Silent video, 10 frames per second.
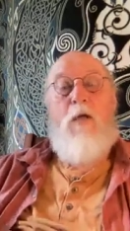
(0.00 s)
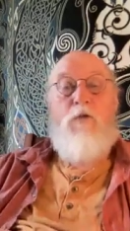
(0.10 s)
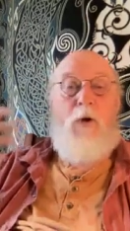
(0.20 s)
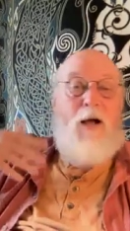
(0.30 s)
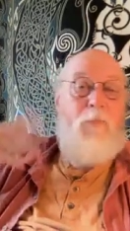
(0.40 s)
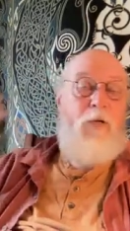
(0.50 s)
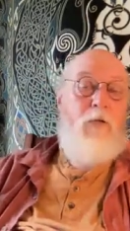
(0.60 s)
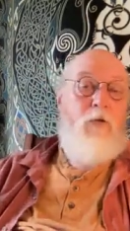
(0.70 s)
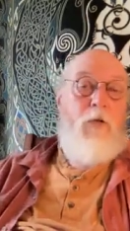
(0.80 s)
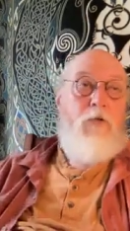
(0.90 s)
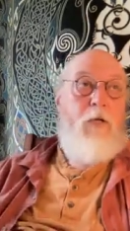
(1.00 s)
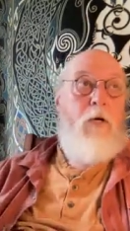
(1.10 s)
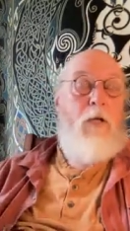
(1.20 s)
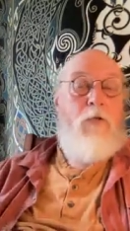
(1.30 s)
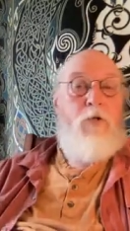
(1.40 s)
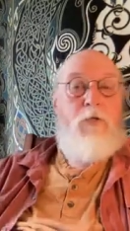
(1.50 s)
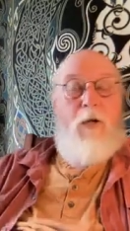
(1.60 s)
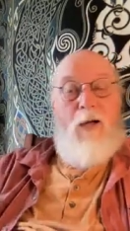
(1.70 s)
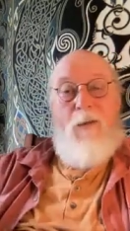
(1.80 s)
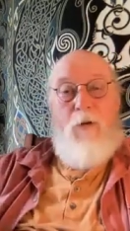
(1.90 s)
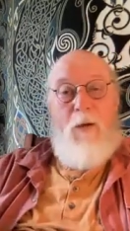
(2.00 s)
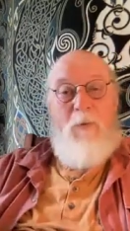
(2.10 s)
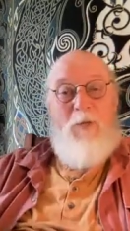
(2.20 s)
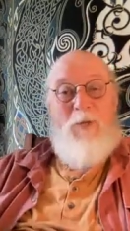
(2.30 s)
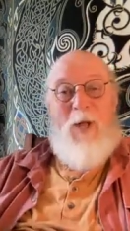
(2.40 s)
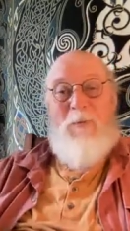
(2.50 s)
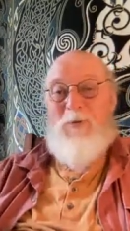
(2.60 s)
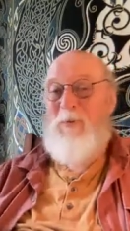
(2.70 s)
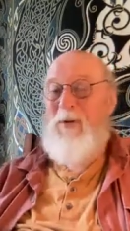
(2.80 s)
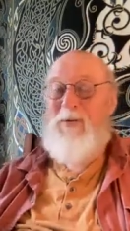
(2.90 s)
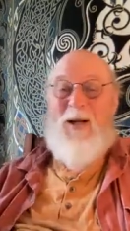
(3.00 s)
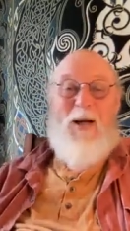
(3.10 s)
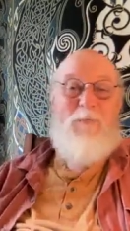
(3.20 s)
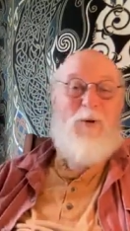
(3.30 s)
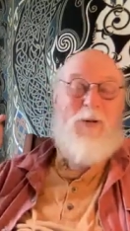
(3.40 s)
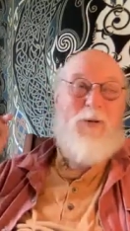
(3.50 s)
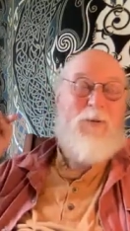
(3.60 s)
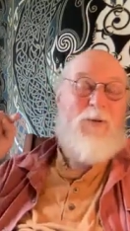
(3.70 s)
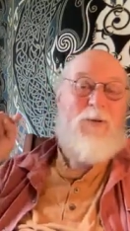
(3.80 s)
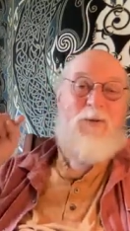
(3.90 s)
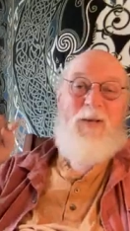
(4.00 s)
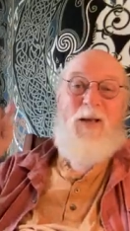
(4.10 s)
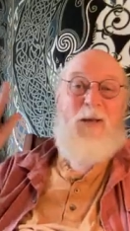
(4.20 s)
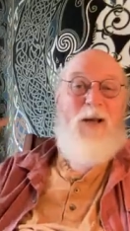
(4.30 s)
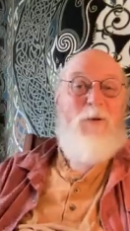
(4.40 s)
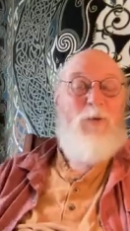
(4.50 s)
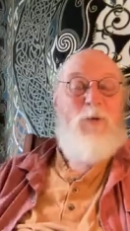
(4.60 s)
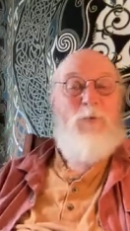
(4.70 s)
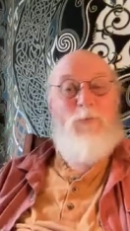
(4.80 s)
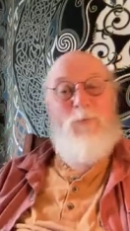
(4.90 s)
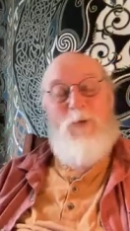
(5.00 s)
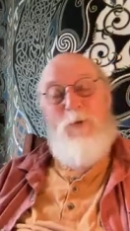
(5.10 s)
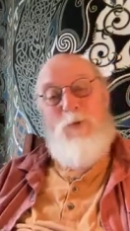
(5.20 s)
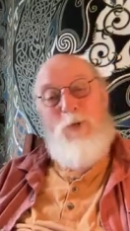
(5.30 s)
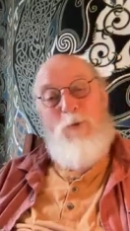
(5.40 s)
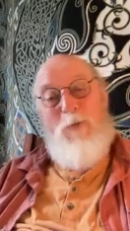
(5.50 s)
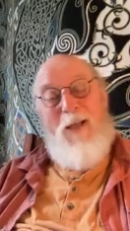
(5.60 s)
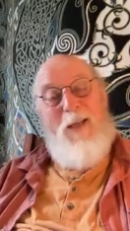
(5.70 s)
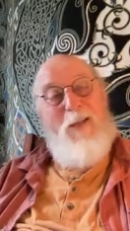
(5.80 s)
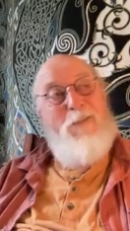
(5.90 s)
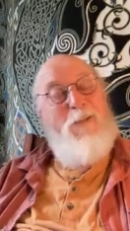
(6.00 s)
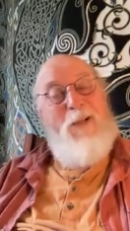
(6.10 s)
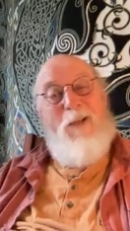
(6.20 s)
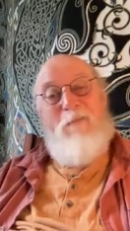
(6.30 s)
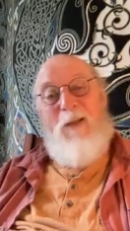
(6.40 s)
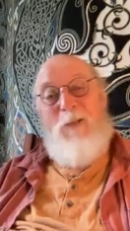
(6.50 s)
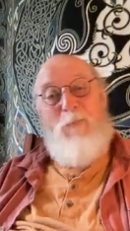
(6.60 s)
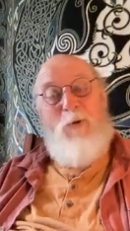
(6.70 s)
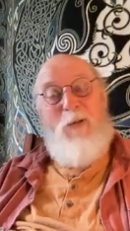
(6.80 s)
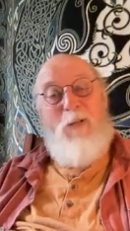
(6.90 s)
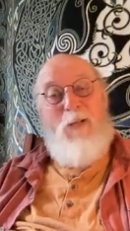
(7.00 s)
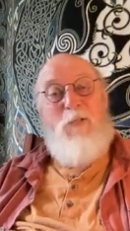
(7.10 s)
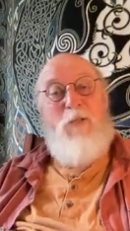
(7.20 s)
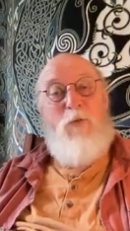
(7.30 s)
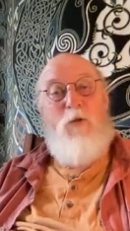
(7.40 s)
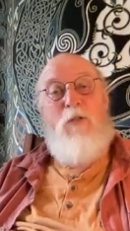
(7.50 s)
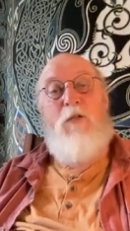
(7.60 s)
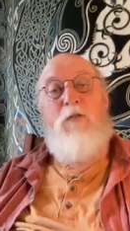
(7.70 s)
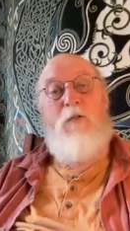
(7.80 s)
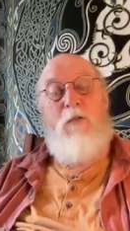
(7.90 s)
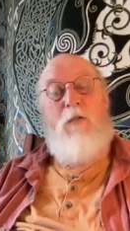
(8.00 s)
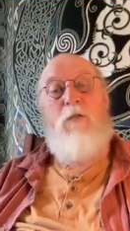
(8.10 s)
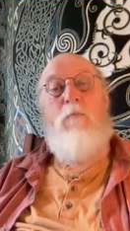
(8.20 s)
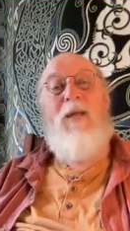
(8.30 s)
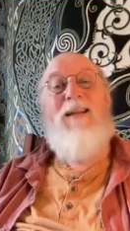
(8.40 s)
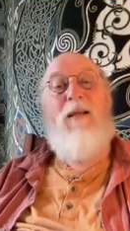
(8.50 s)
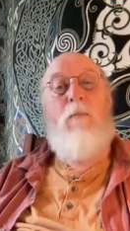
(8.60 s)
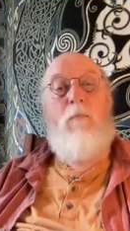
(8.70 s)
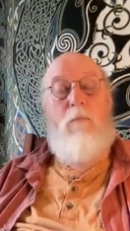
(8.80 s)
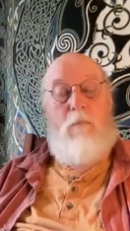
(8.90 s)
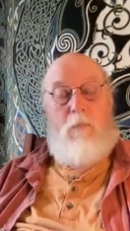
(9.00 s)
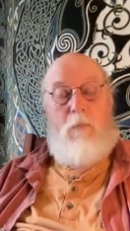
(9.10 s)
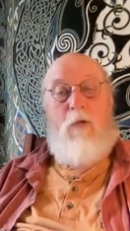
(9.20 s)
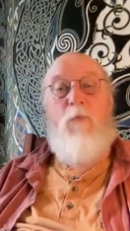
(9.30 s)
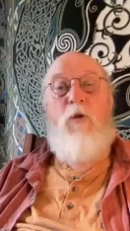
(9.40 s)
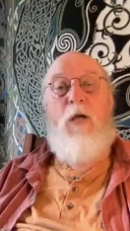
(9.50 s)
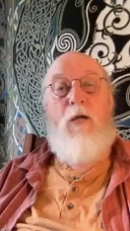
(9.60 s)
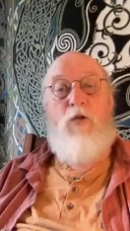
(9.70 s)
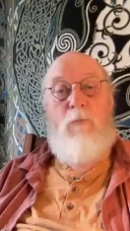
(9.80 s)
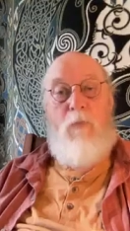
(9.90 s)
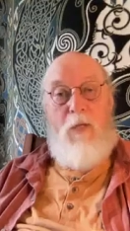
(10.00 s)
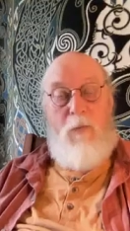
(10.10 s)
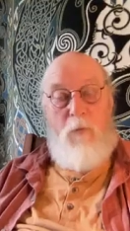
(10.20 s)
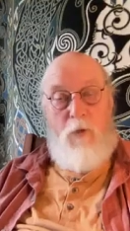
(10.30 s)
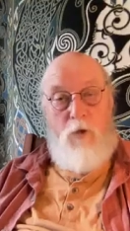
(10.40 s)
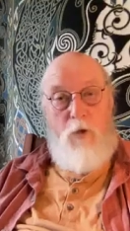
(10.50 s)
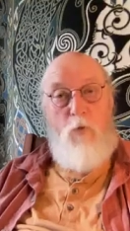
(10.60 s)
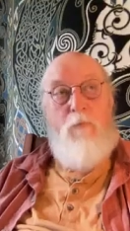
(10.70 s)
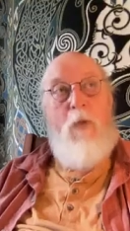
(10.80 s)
So I'm an internet psychologist. I'm coming to cyberspace. I'm going to take out YouTube and Facebook, and let's see what these communication medium can do.